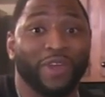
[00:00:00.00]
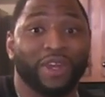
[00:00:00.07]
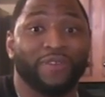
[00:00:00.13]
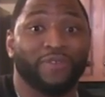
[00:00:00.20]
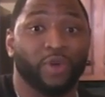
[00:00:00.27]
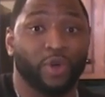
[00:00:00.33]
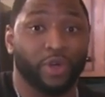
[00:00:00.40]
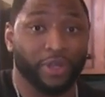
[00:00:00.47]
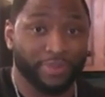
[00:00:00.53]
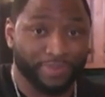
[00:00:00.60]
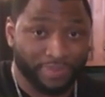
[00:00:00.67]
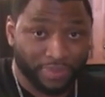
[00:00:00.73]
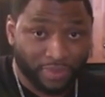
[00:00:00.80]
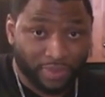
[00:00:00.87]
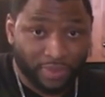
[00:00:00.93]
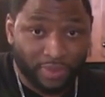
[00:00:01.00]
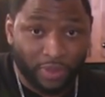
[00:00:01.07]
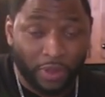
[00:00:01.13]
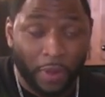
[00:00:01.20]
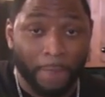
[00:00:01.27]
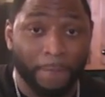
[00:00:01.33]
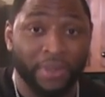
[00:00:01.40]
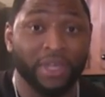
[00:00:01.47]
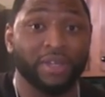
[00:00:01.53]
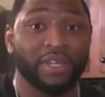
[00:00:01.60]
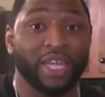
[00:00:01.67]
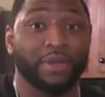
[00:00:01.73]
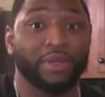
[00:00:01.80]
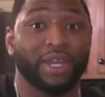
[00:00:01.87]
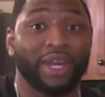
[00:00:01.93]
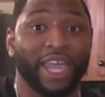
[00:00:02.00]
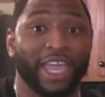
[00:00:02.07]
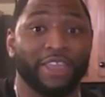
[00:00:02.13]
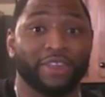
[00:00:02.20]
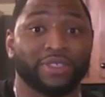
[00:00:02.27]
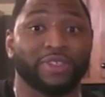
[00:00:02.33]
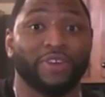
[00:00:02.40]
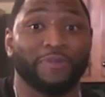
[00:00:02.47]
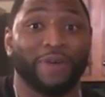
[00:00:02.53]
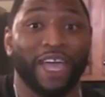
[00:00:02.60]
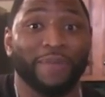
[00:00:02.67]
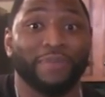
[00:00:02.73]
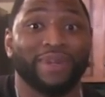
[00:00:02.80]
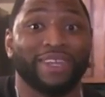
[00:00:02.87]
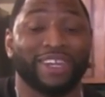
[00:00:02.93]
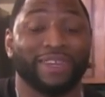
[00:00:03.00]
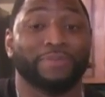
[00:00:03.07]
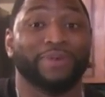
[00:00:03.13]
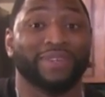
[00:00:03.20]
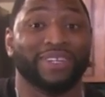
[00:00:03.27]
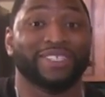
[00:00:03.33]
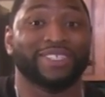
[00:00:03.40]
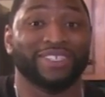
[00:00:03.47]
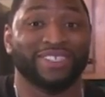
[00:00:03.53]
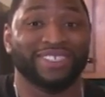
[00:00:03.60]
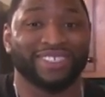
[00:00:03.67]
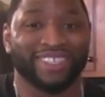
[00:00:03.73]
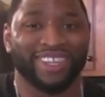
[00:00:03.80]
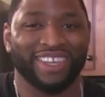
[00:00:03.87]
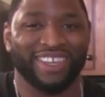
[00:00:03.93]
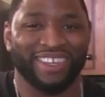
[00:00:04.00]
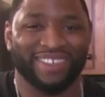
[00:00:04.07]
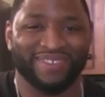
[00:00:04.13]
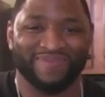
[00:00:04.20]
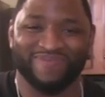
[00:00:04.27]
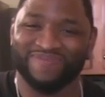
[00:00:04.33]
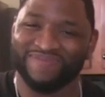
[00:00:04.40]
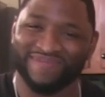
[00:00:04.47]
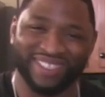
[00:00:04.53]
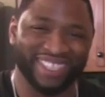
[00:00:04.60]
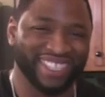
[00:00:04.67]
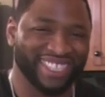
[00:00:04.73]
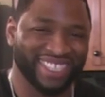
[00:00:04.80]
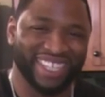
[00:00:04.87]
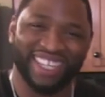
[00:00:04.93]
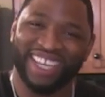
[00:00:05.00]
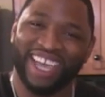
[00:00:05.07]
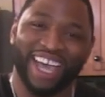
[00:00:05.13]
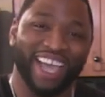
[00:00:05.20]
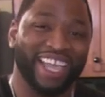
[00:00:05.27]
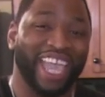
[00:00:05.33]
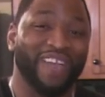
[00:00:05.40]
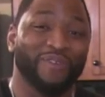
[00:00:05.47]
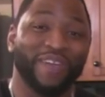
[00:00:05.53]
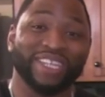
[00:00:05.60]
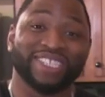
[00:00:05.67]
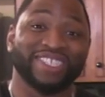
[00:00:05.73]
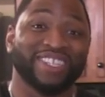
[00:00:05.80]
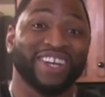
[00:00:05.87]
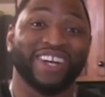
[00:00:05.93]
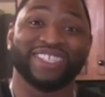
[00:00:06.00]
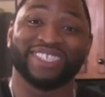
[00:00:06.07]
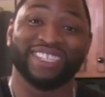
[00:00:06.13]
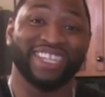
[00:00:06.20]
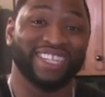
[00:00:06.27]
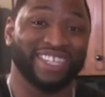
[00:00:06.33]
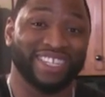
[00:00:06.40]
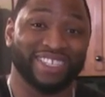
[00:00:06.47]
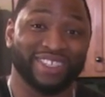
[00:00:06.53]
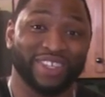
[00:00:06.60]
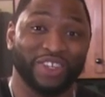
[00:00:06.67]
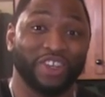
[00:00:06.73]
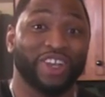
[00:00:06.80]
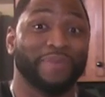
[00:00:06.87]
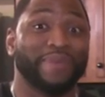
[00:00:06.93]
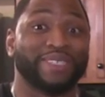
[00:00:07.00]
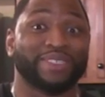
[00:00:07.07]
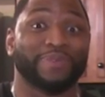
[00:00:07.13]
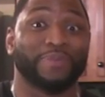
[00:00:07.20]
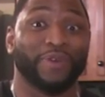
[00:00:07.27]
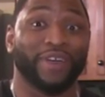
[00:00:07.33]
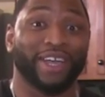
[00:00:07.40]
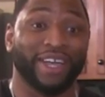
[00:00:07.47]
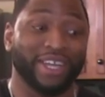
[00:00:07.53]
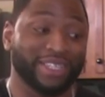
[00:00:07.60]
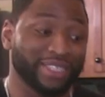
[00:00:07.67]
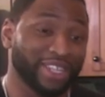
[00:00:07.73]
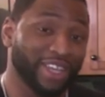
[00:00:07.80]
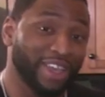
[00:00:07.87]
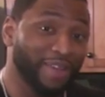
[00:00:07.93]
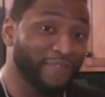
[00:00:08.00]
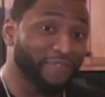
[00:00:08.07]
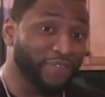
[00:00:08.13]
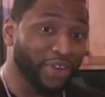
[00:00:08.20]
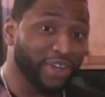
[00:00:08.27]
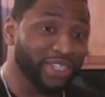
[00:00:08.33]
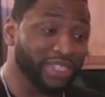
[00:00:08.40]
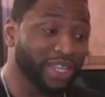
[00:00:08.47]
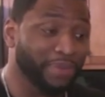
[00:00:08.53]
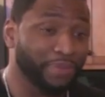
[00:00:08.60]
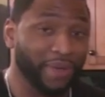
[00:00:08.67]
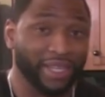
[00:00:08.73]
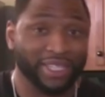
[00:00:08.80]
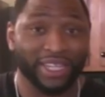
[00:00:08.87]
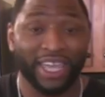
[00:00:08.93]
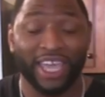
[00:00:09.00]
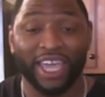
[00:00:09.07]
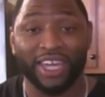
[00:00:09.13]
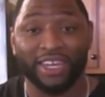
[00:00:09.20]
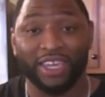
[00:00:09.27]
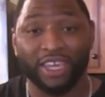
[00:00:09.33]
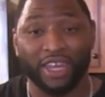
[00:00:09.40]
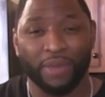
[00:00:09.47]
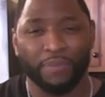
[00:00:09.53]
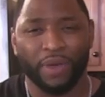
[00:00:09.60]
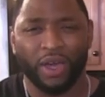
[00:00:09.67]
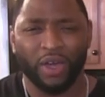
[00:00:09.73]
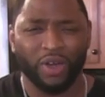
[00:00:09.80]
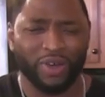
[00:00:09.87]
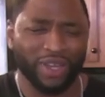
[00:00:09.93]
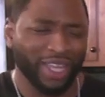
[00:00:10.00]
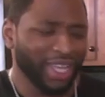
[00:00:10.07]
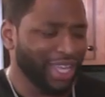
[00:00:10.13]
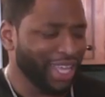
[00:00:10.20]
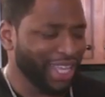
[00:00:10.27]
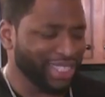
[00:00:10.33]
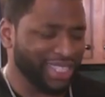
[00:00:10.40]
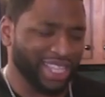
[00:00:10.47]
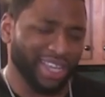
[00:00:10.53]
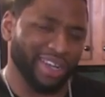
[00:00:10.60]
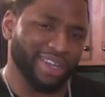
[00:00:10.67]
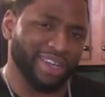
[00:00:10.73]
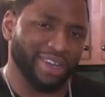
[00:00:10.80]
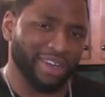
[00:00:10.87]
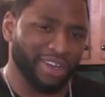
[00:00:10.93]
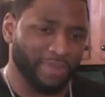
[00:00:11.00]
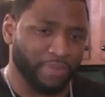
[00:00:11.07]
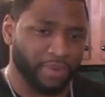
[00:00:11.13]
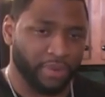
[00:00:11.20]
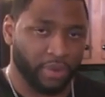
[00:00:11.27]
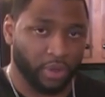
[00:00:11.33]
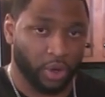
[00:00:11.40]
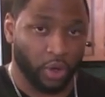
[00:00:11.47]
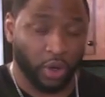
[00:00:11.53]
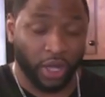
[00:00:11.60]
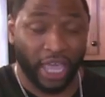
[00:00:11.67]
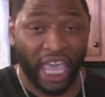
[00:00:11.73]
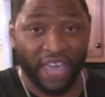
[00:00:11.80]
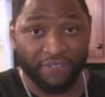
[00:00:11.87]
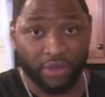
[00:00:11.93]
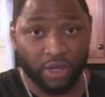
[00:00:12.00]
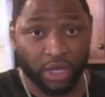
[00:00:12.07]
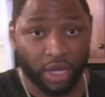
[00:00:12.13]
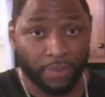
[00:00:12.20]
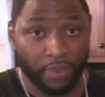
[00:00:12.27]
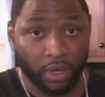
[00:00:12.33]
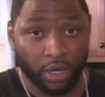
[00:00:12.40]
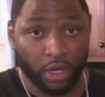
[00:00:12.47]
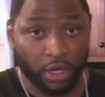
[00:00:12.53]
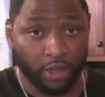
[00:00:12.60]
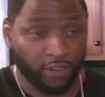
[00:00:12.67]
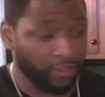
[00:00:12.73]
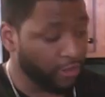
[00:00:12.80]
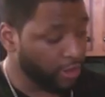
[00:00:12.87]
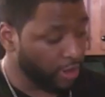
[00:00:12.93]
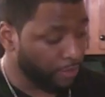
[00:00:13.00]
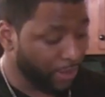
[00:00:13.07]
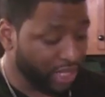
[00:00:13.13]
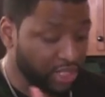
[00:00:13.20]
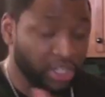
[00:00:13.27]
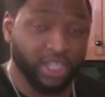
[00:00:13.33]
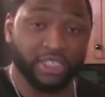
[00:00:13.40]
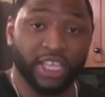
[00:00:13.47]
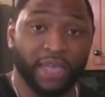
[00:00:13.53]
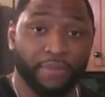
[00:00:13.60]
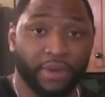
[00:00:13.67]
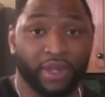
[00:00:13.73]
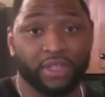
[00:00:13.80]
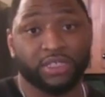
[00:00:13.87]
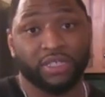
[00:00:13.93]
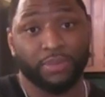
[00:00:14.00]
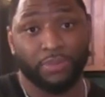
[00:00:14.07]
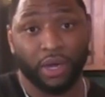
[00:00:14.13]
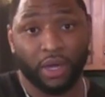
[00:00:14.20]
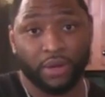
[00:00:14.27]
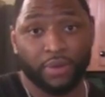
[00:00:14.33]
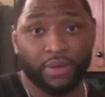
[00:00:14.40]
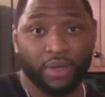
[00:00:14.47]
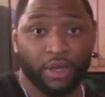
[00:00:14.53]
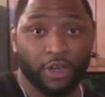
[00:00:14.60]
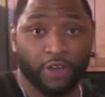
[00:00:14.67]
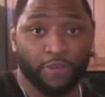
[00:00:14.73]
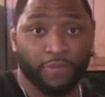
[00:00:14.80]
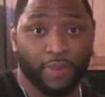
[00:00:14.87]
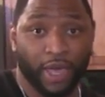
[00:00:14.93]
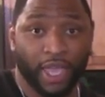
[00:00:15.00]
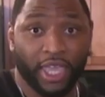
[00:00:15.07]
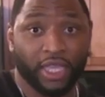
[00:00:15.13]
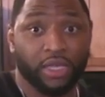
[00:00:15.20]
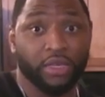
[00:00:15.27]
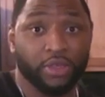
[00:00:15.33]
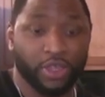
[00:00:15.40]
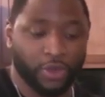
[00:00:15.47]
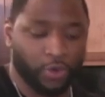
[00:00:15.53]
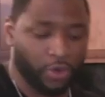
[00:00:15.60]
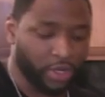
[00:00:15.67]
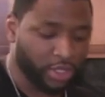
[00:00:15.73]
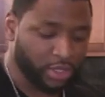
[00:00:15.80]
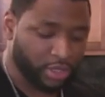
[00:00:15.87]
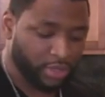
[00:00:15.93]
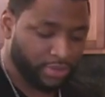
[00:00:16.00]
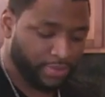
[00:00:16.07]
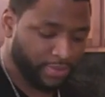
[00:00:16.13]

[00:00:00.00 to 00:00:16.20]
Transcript: waiting for. Building the layers of my banana pudding cheesecake. I can't wait till y'all see this because you're gonna be surprised. First, I'm about to add in about, let's say, a cup or half a cup of my cheesecake butter to the bottom of my cookie crust.